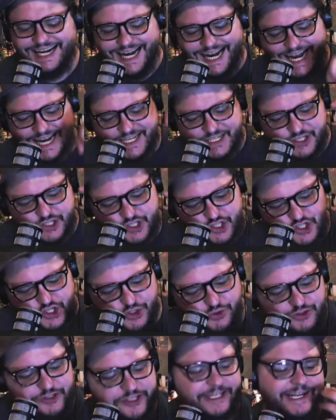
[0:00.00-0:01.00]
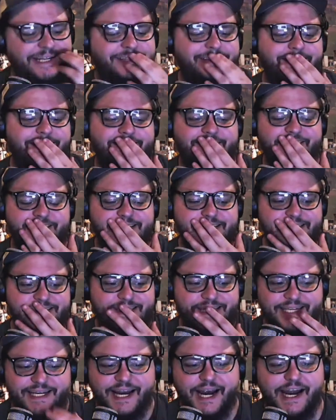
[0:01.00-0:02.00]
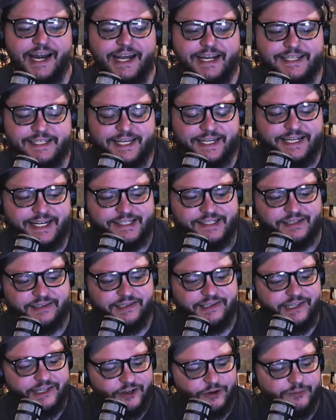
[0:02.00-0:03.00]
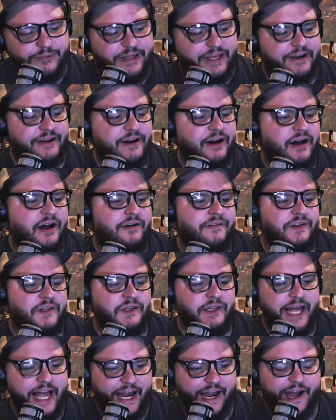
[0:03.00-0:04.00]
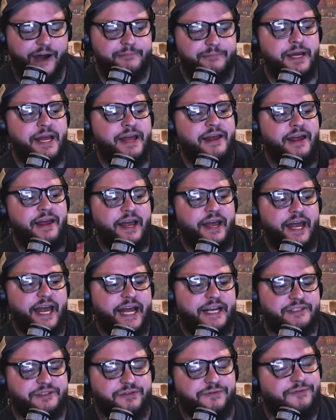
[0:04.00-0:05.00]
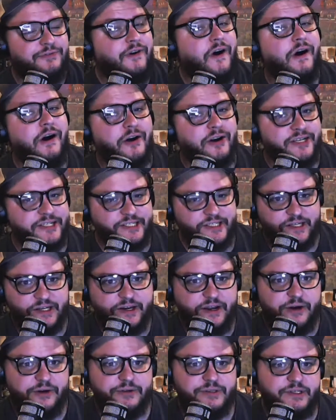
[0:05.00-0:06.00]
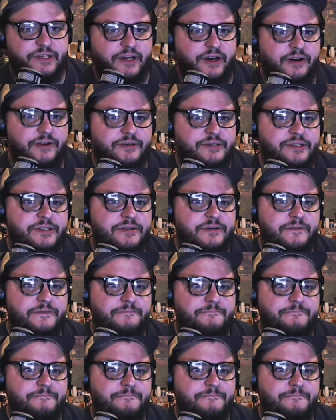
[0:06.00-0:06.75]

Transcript: I do think that the C918 has a little bit of a leg up as far as the nose goes.